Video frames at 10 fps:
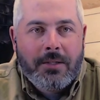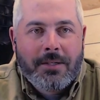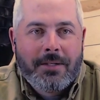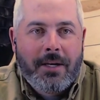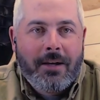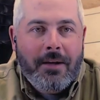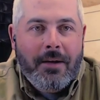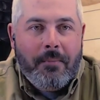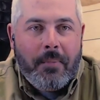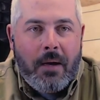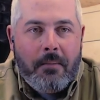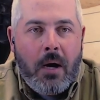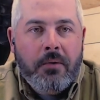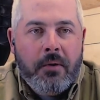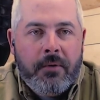It's because, like, I'm
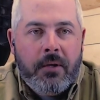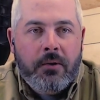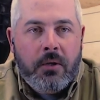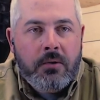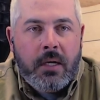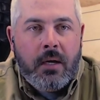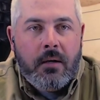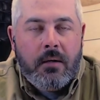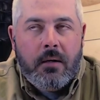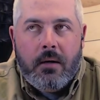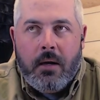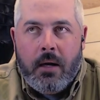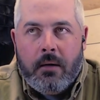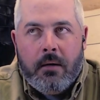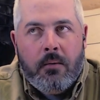out in the field using it.
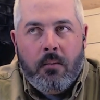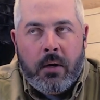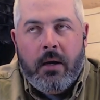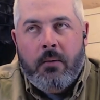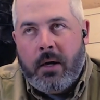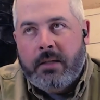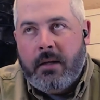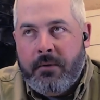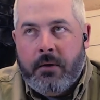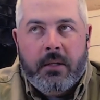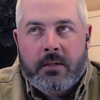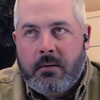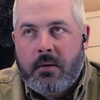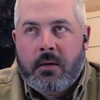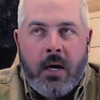And when I say field,
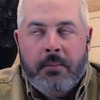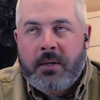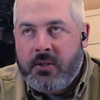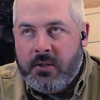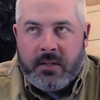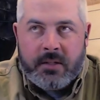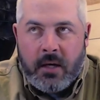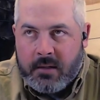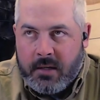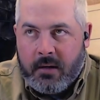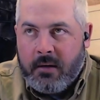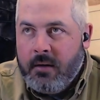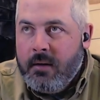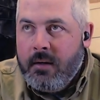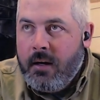it's competitions, it's hunting.
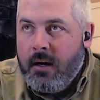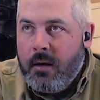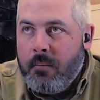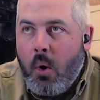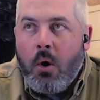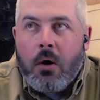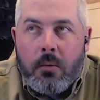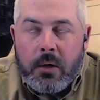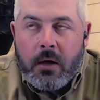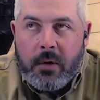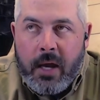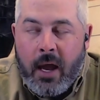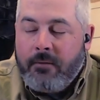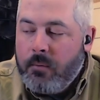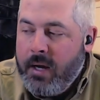Or, you know, we
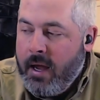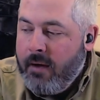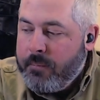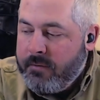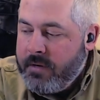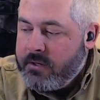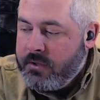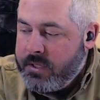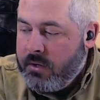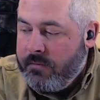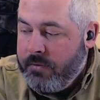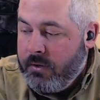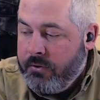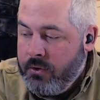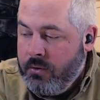have professionals out in the
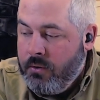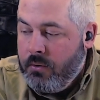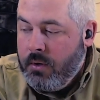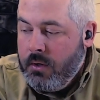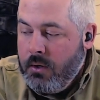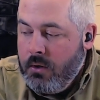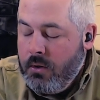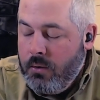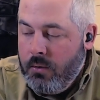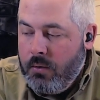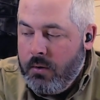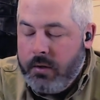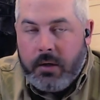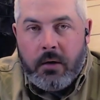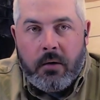field too,
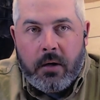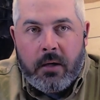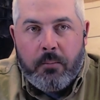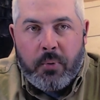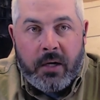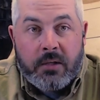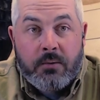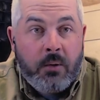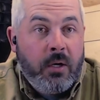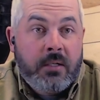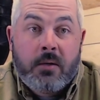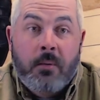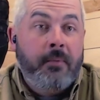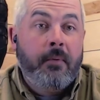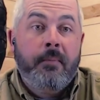who, you know, bring us requests.
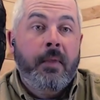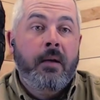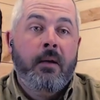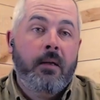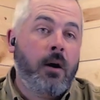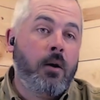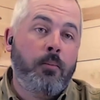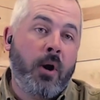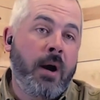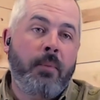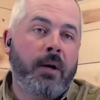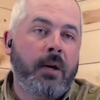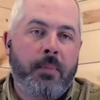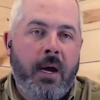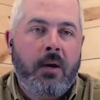Some of them, our Brain
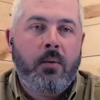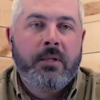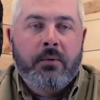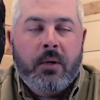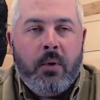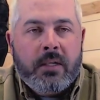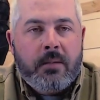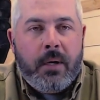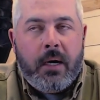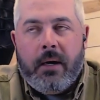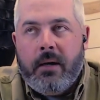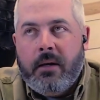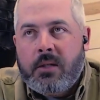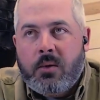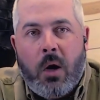Bucket bag was a request by
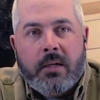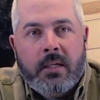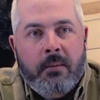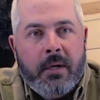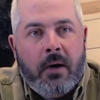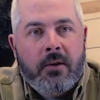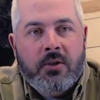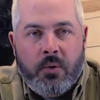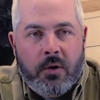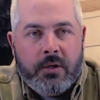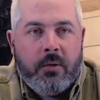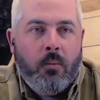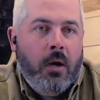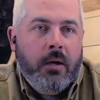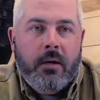a SWAT team down in Georgia that
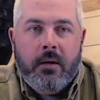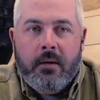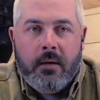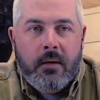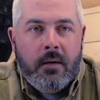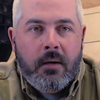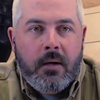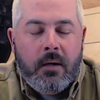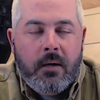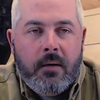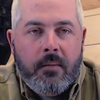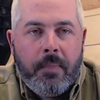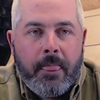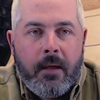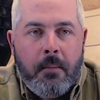wanted a
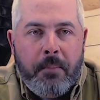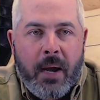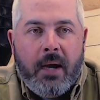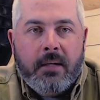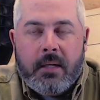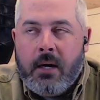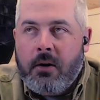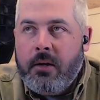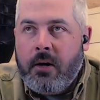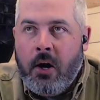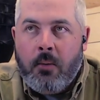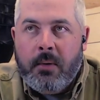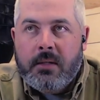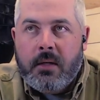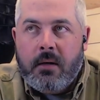bag to carry their
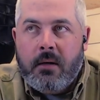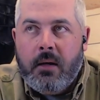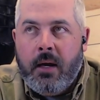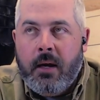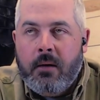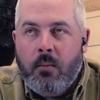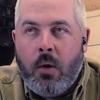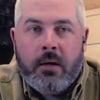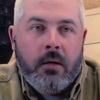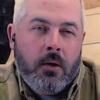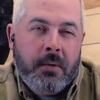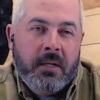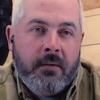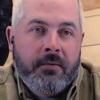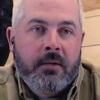helmets and wanted a little
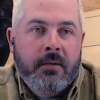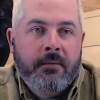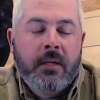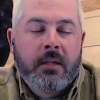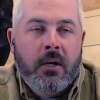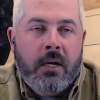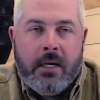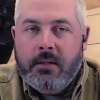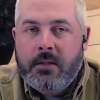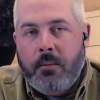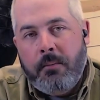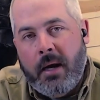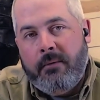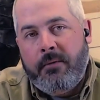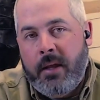bit different to fit their needs. So we
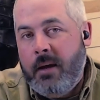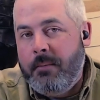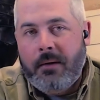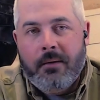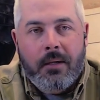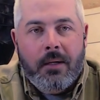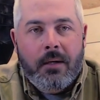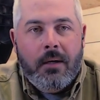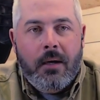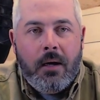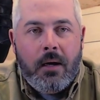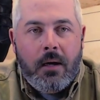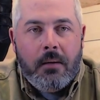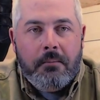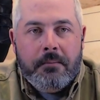made it for them. And
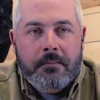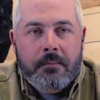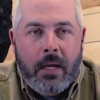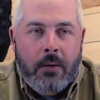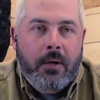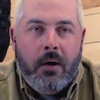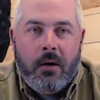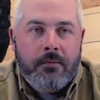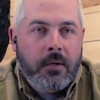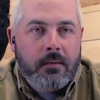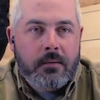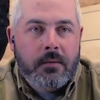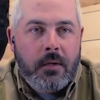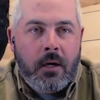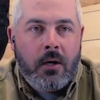now we offer it
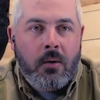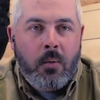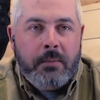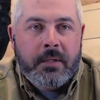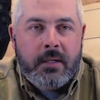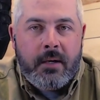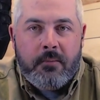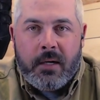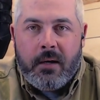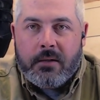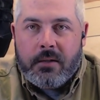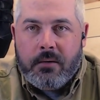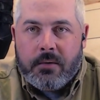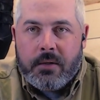on our website to everybody else too.